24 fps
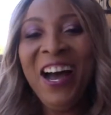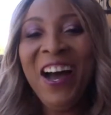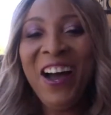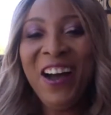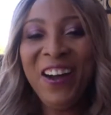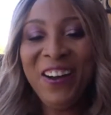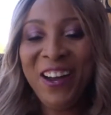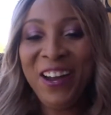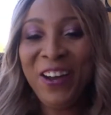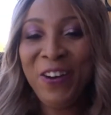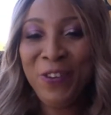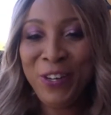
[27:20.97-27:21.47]

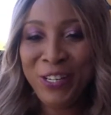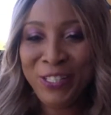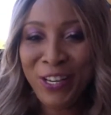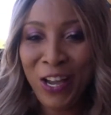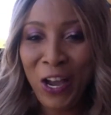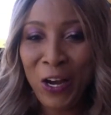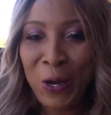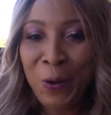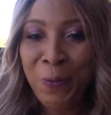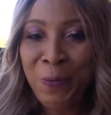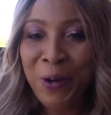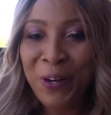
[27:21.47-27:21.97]
All right, we'll
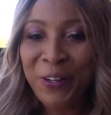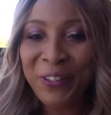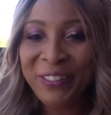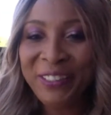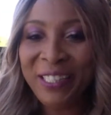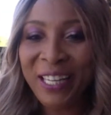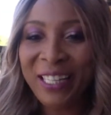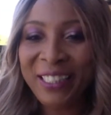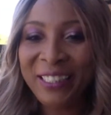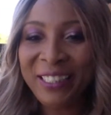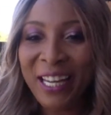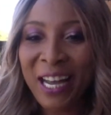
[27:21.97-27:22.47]
talk about
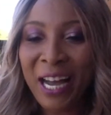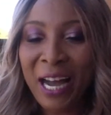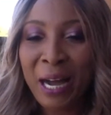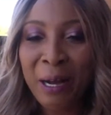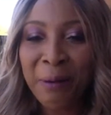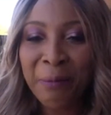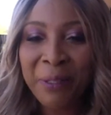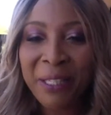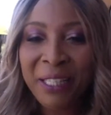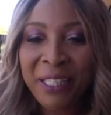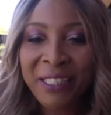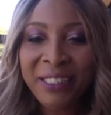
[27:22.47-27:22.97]
that.
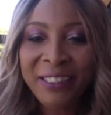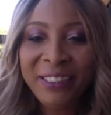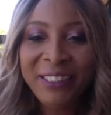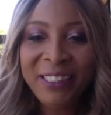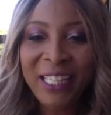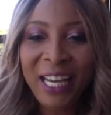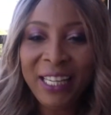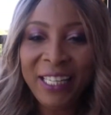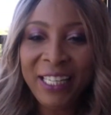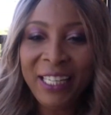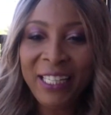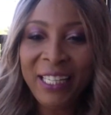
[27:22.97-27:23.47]
Um,
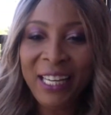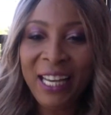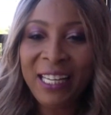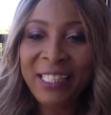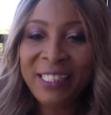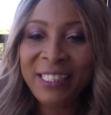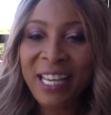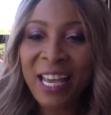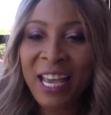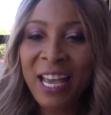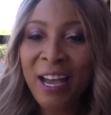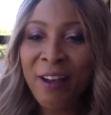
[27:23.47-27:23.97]
Jackie
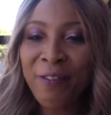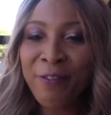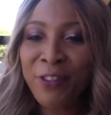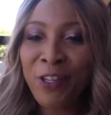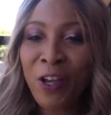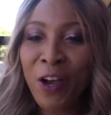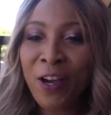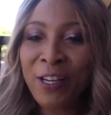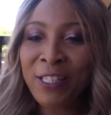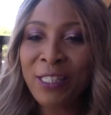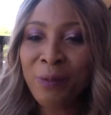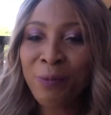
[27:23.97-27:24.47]
Lights, I have
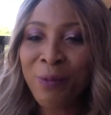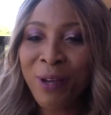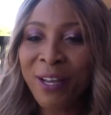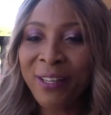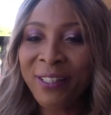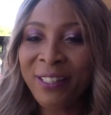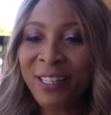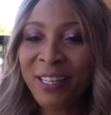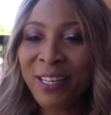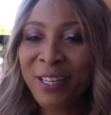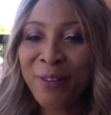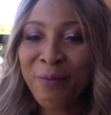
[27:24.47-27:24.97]
dark
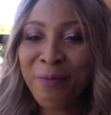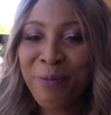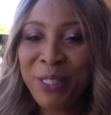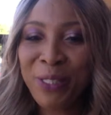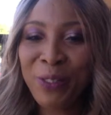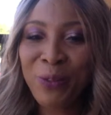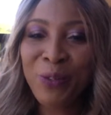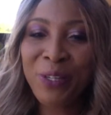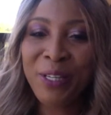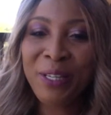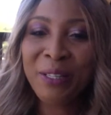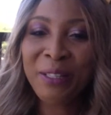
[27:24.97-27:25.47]
spot in
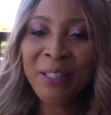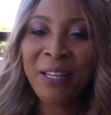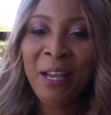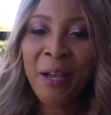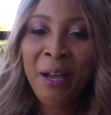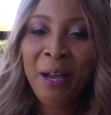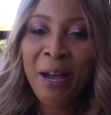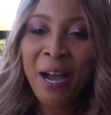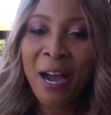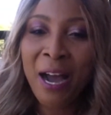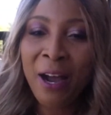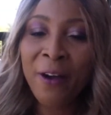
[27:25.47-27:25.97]
between.
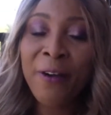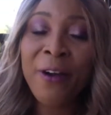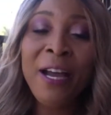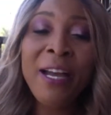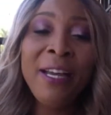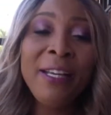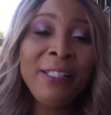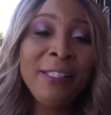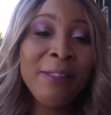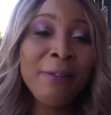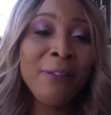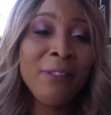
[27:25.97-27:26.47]
All
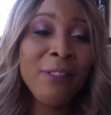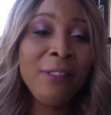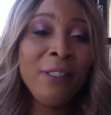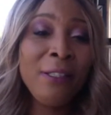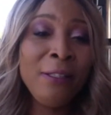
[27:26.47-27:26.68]
right,